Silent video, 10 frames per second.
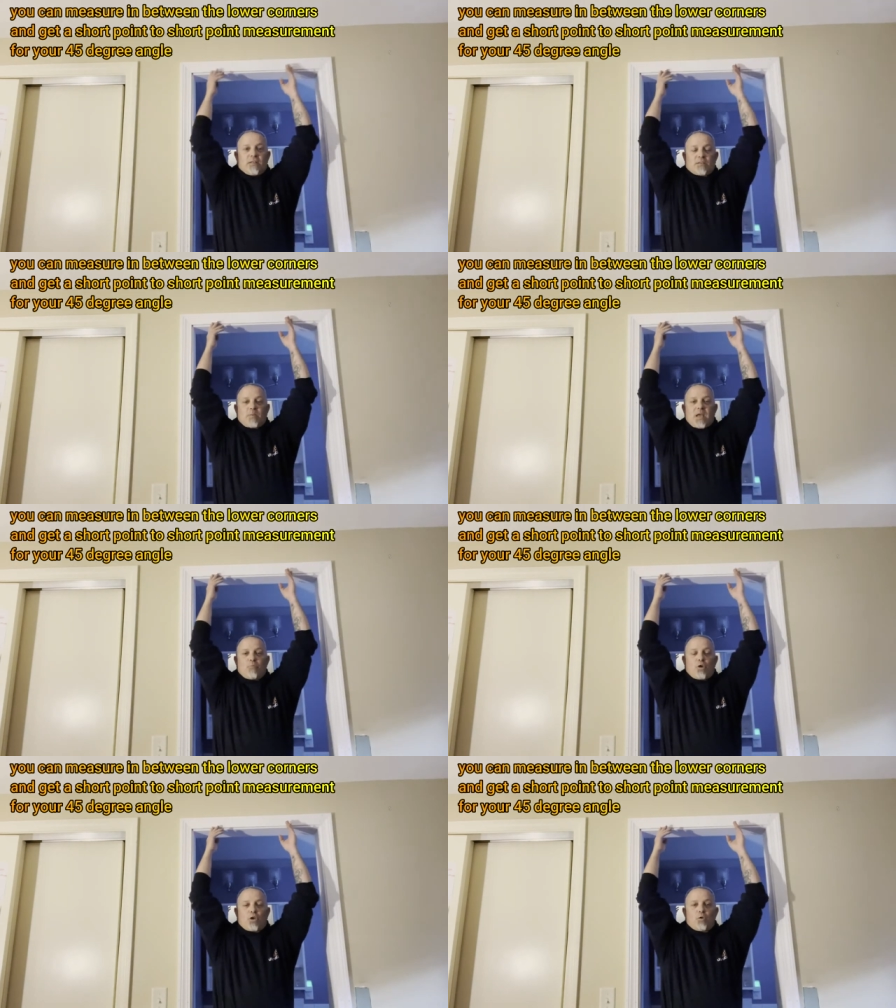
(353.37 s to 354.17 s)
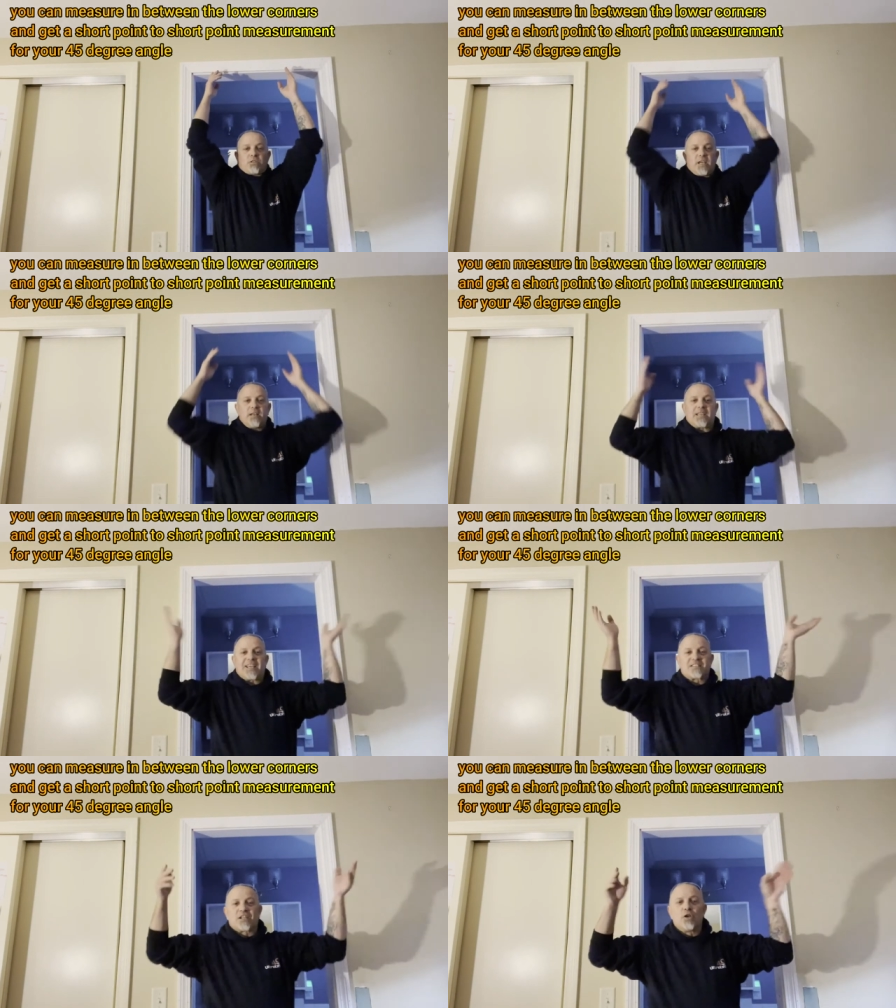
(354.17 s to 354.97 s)
This bad boy goes in, it
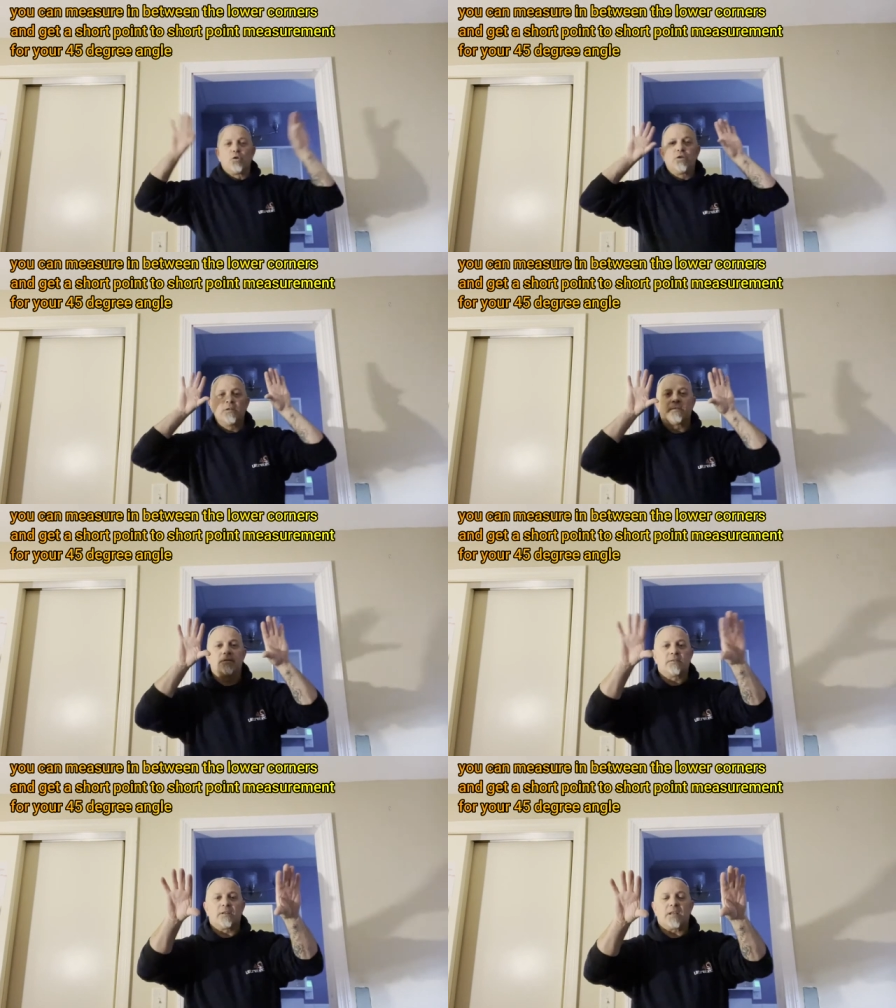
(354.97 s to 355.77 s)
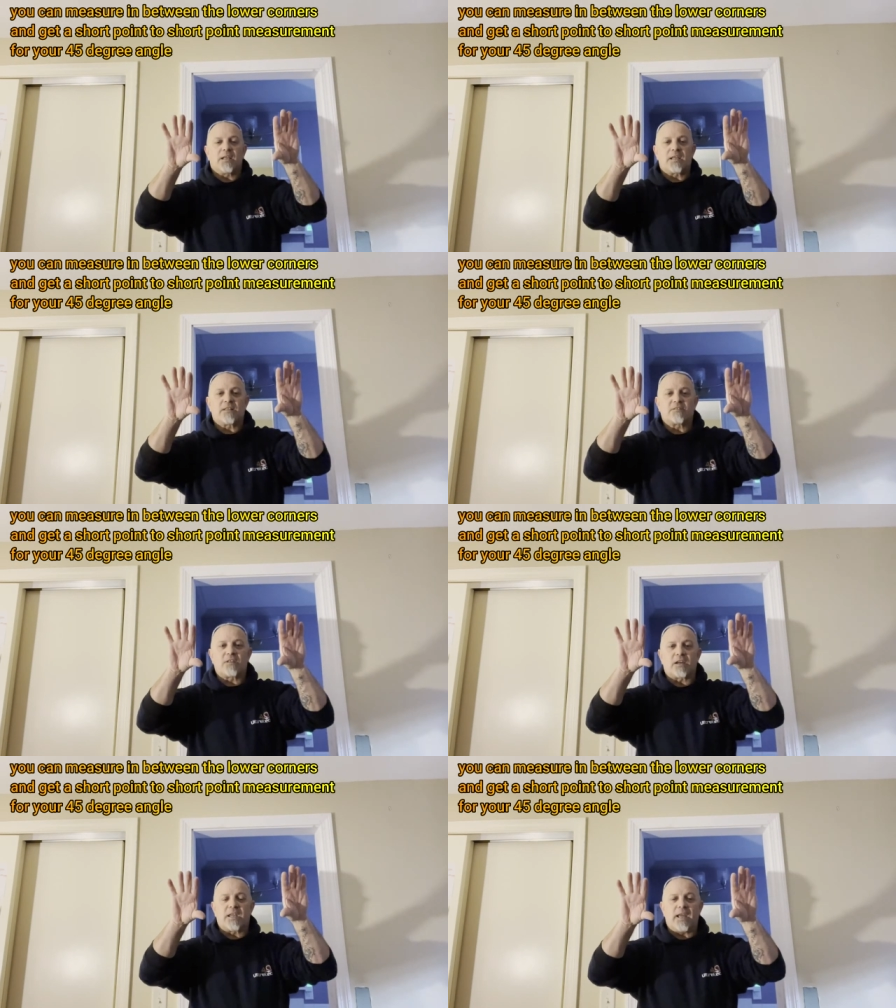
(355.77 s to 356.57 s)
gets glued, it gets
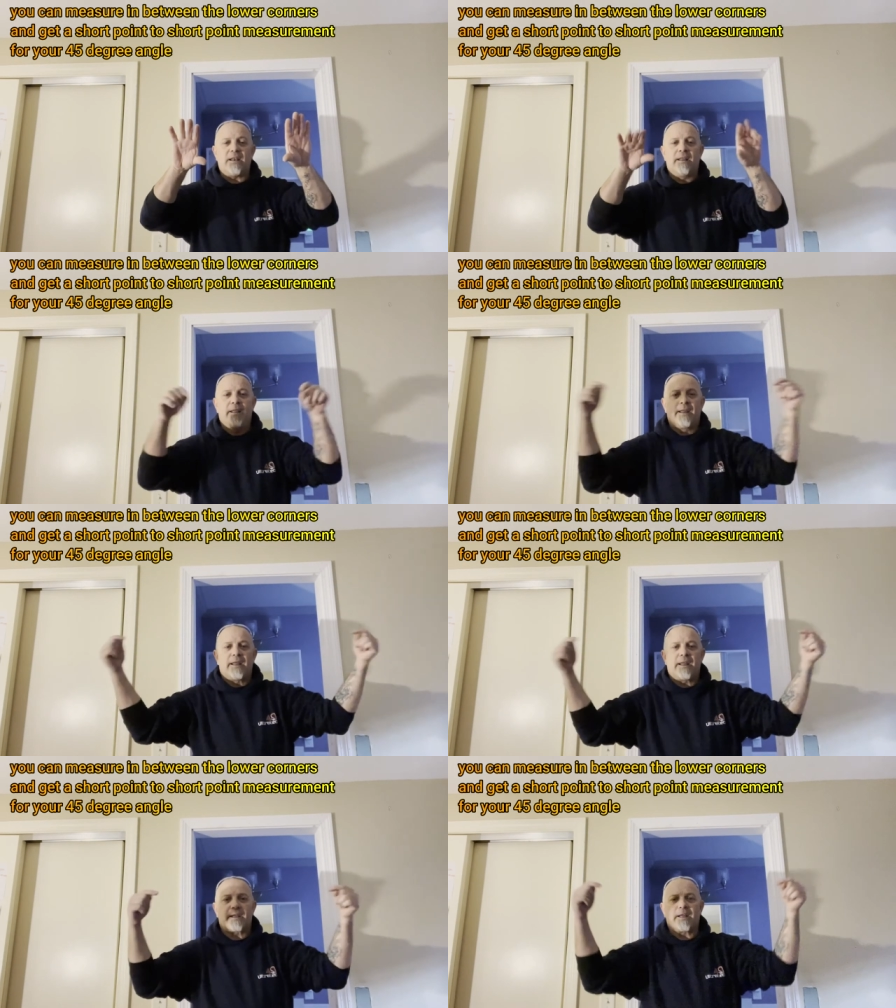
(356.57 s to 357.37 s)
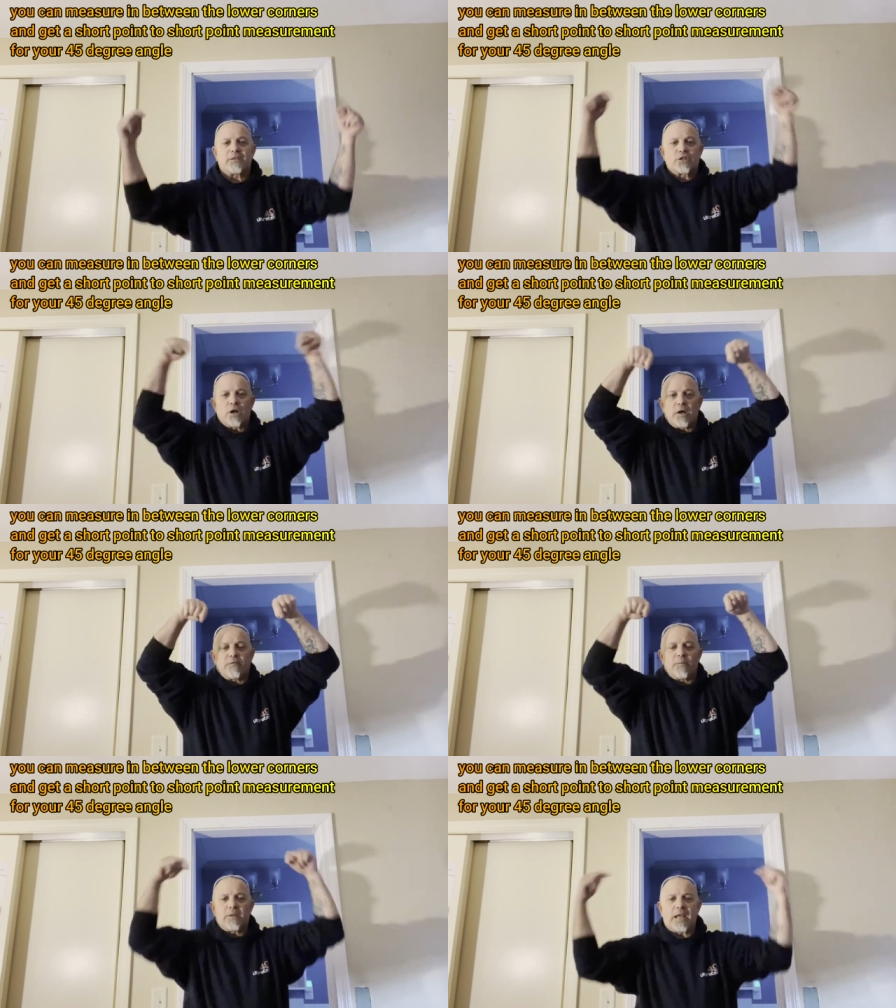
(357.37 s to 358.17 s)
stuck in, it gets
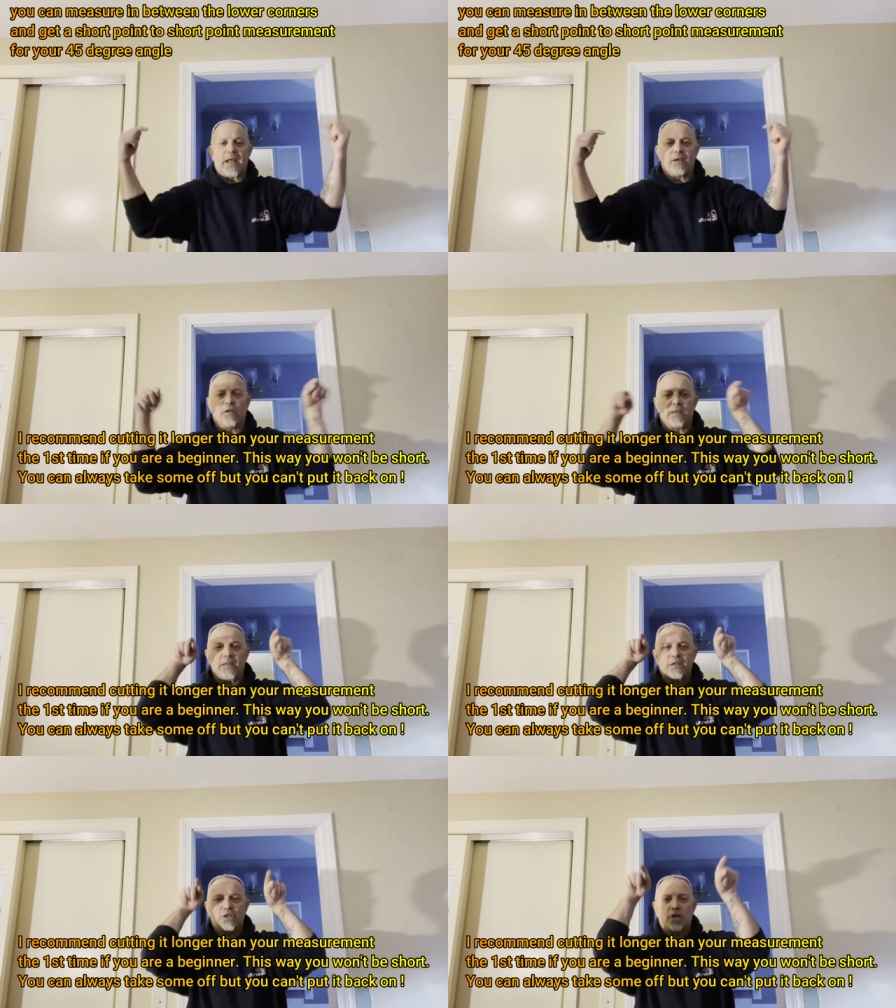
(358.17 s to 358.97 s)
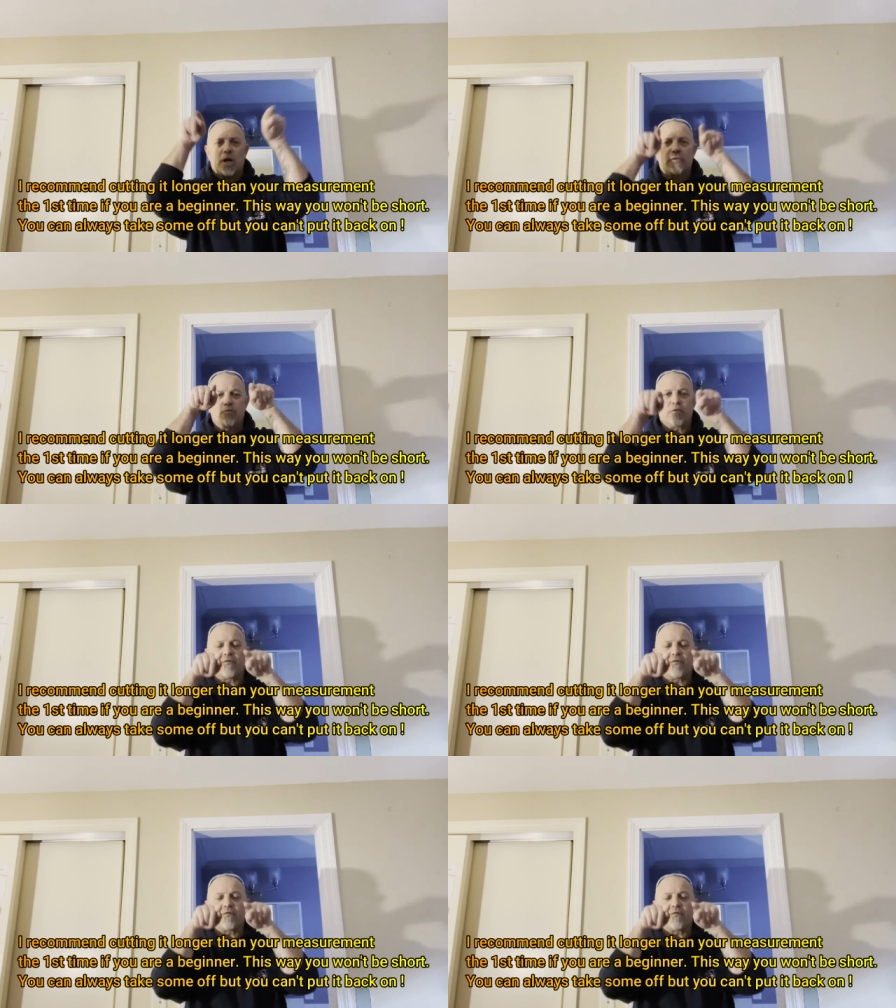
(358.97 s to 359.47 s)
shot from the angle and then shot through the